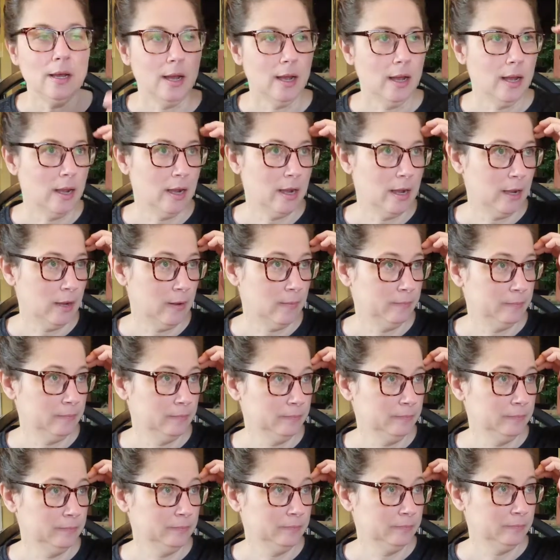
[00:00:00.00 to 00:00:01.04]

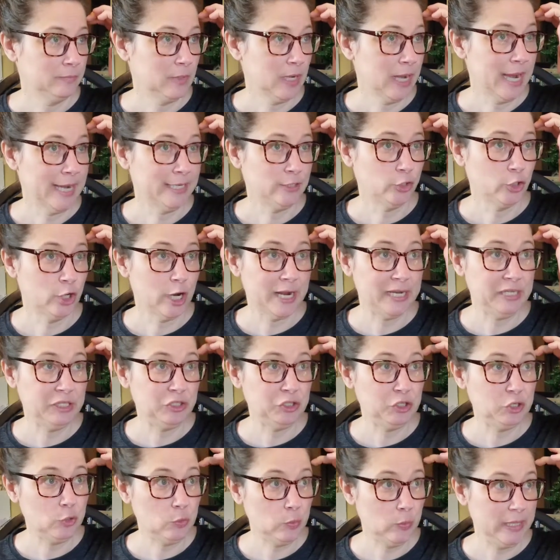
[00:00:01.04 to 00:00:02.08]
I tried
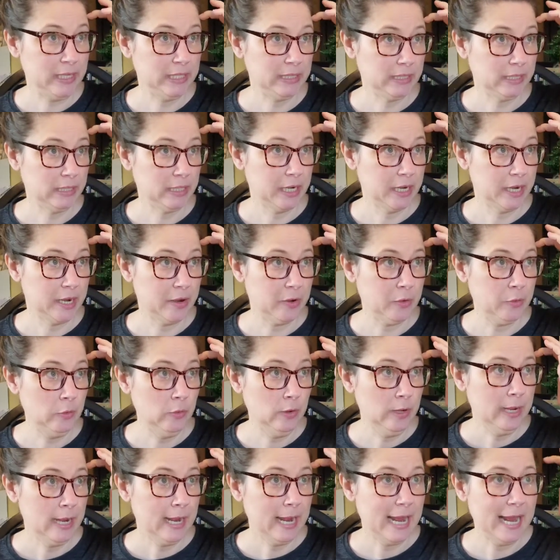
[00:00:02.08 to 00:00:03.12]
2 weeks ago,
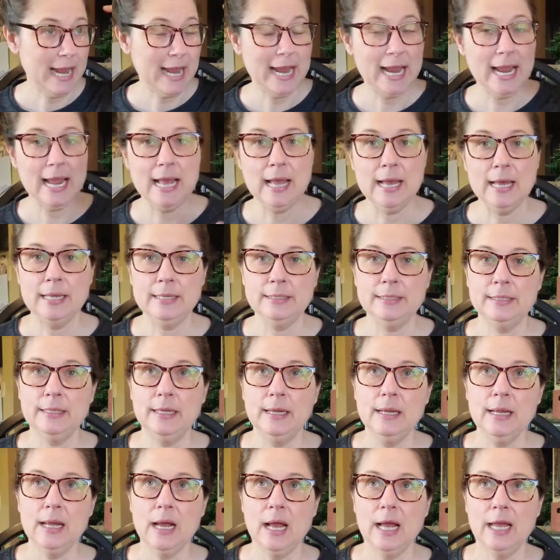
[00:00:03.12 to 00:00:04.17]
and
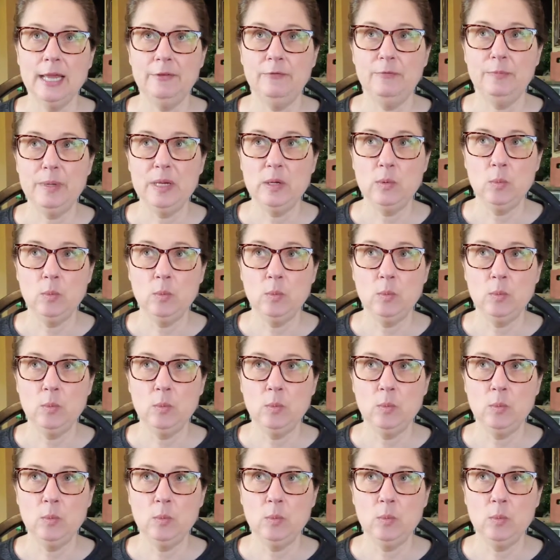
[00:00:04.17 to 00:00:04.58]
I